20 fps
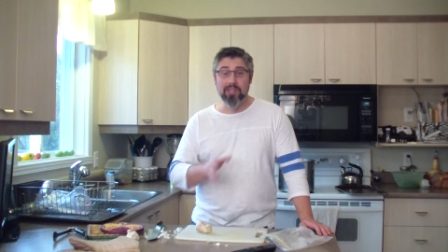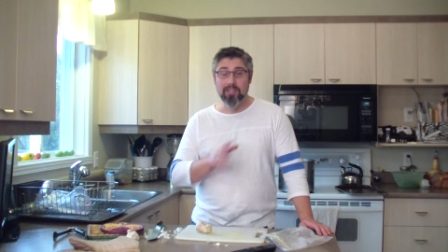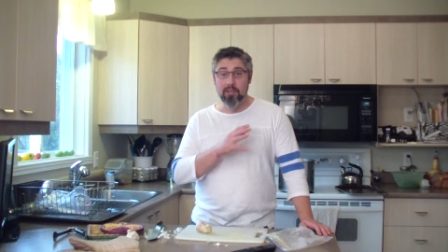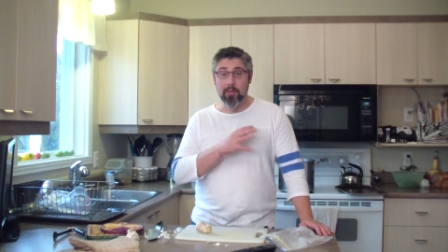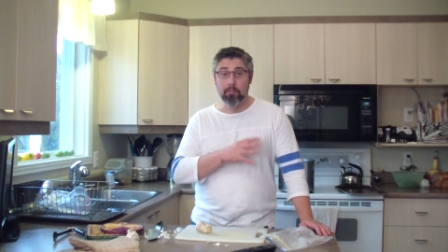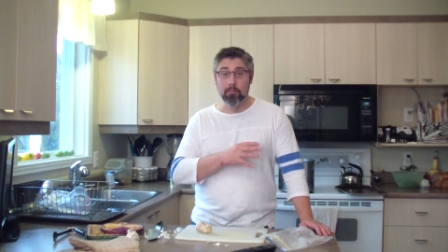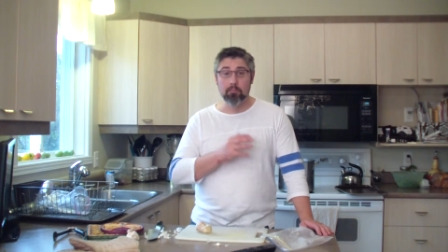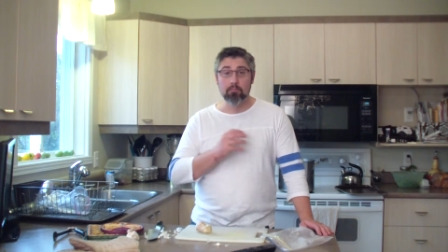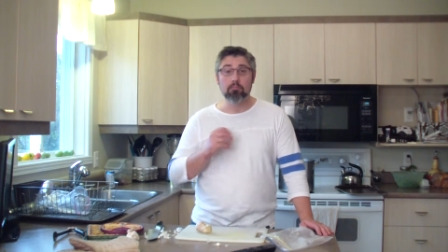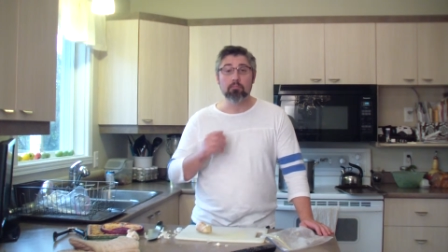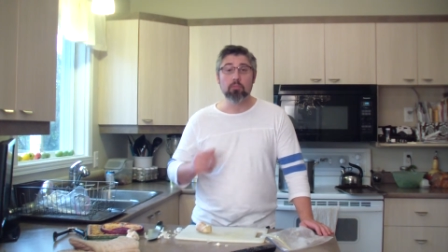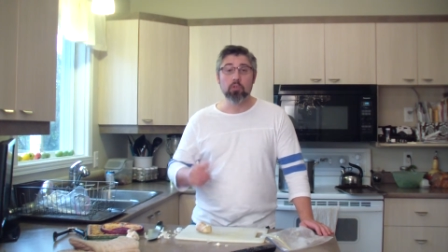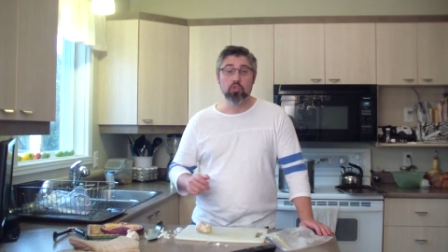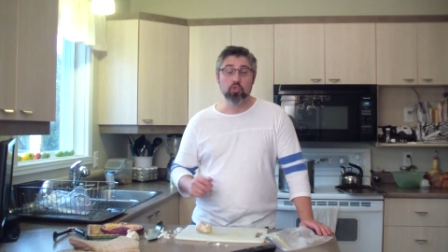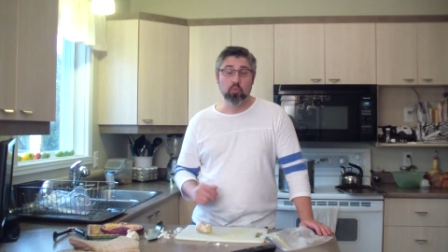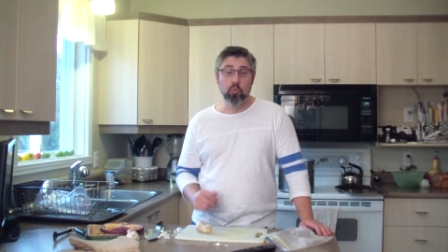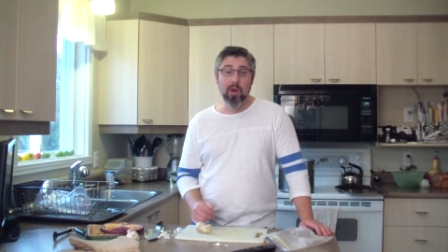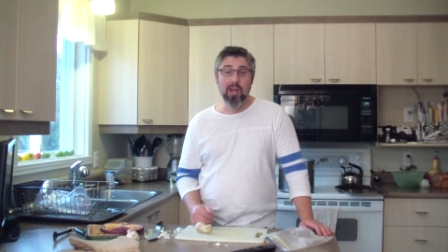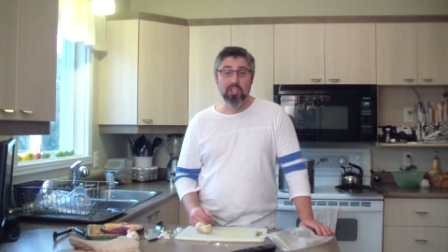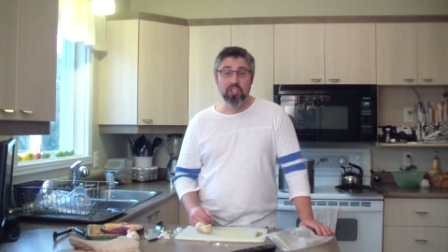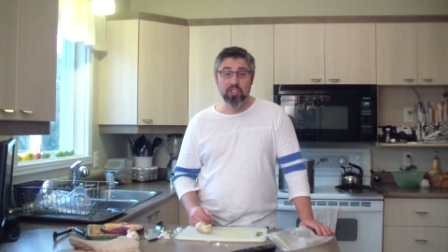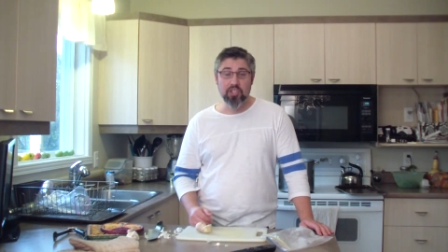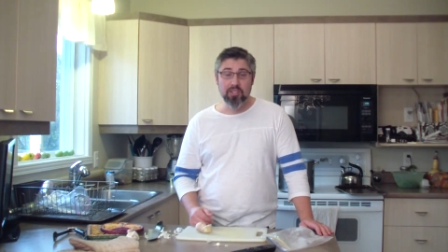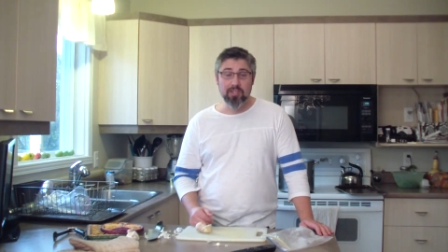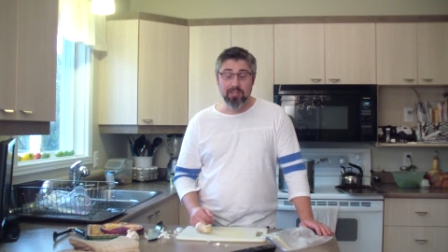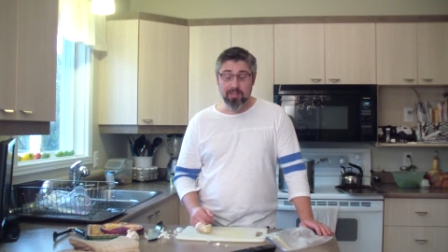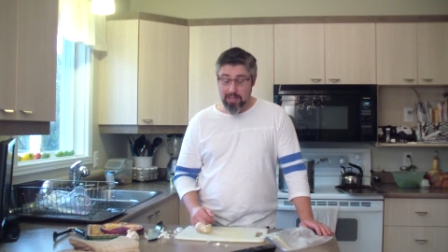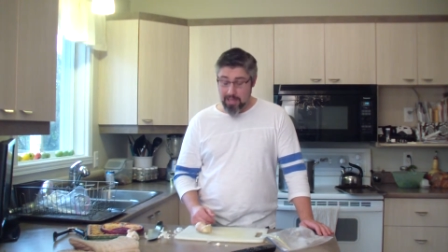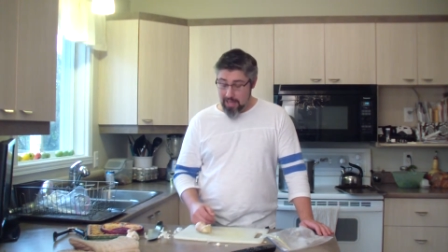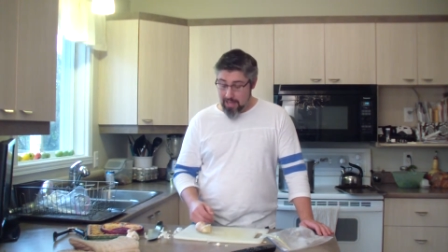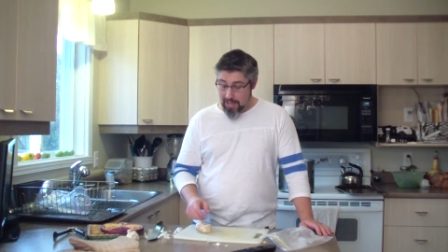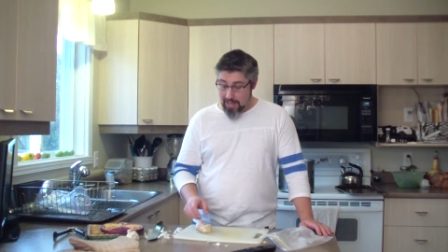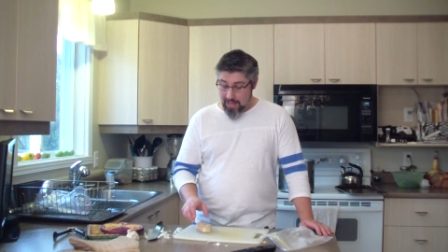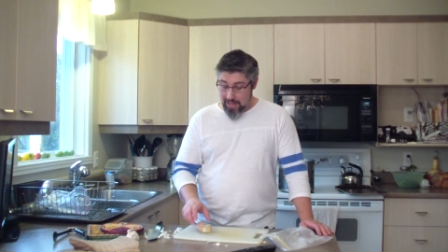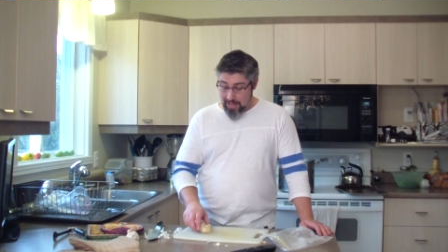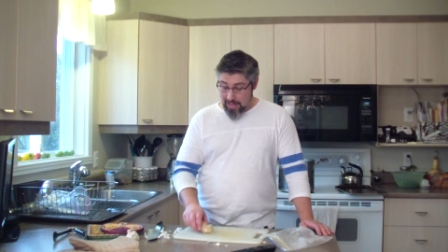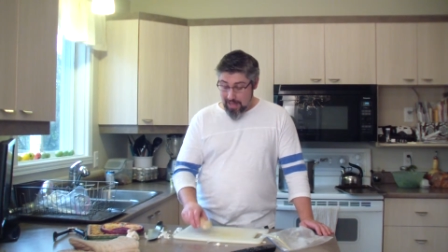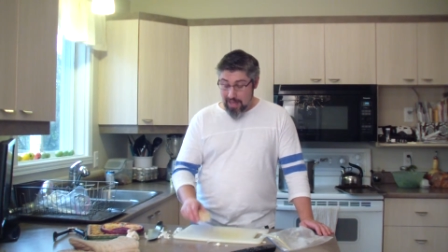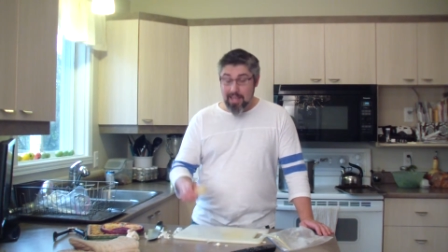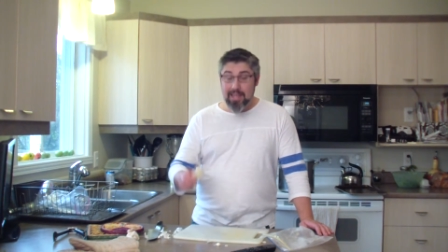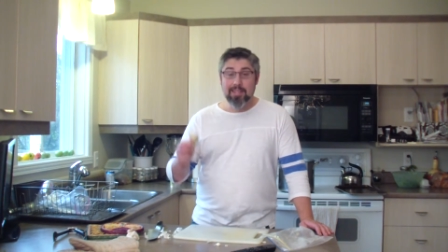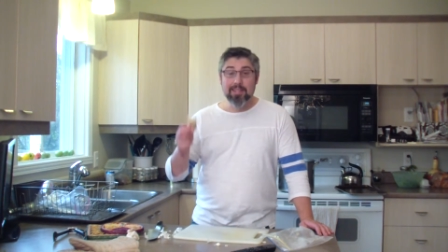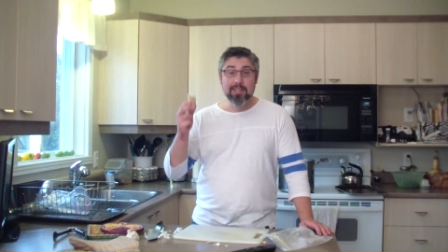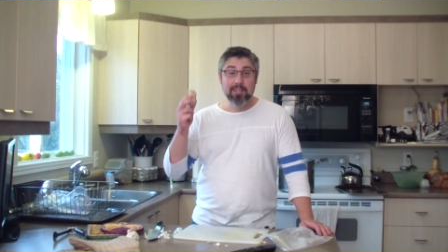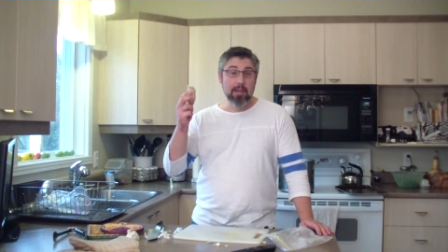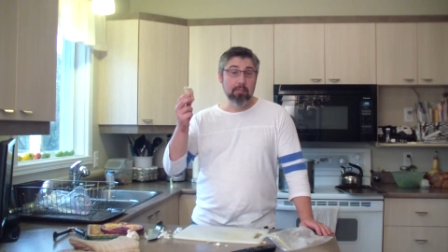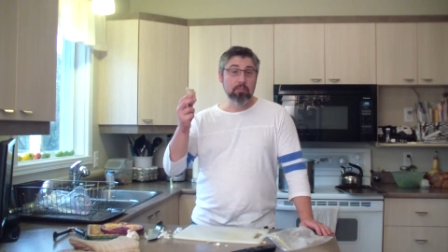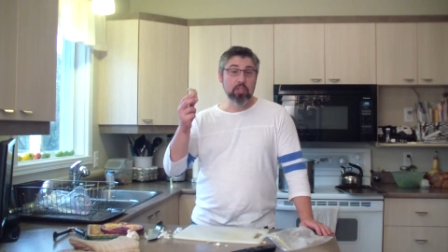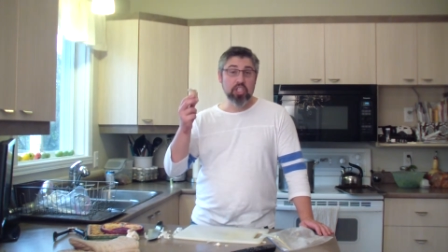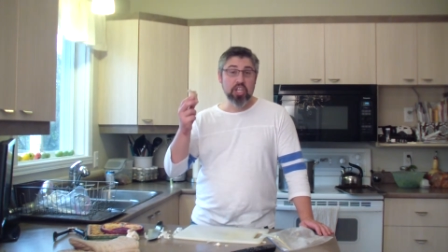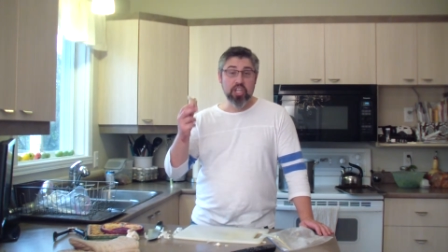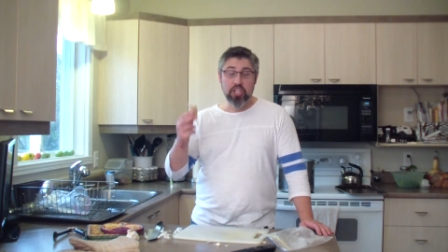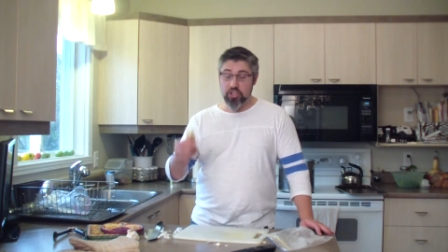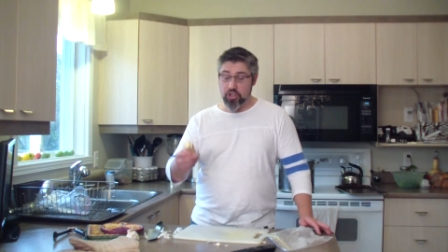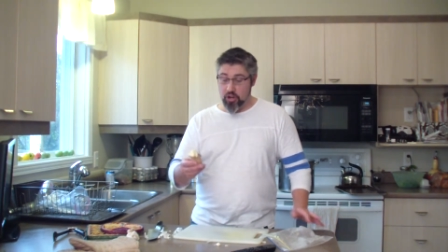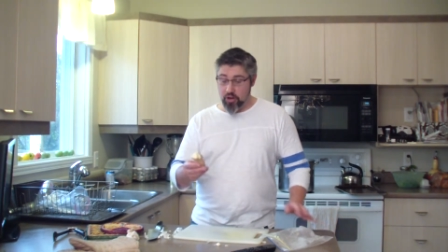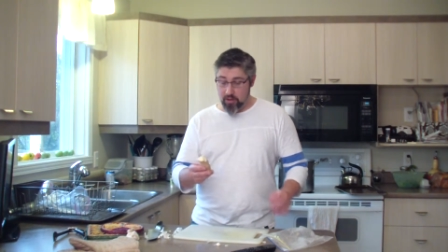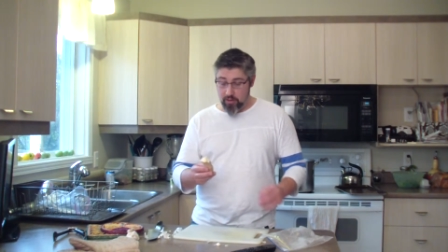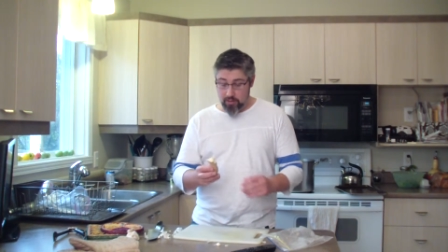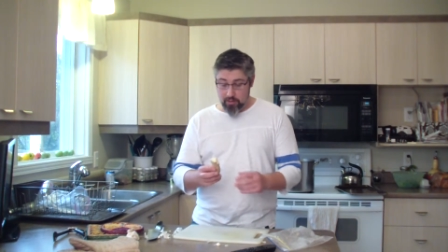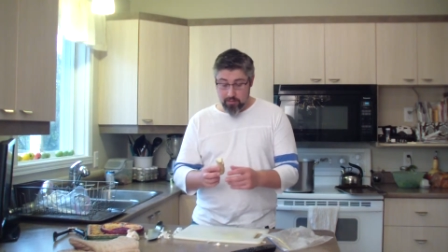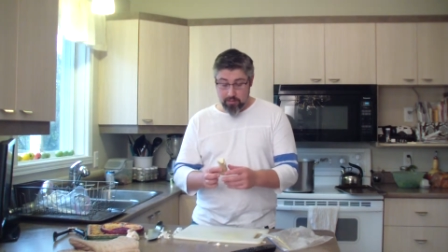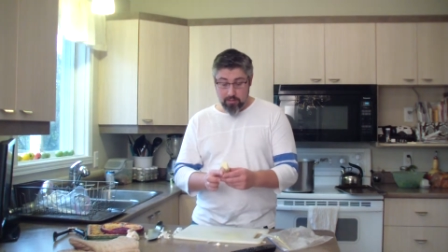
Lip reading: with some squashes is some ginger.